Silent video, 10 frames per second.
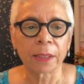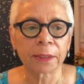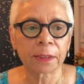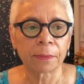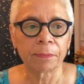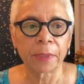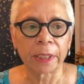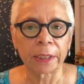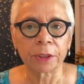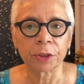
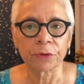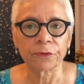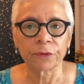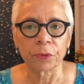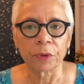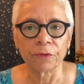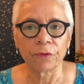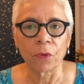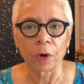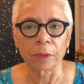submitted to Fluid
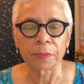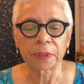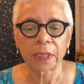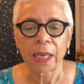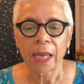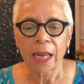Forms.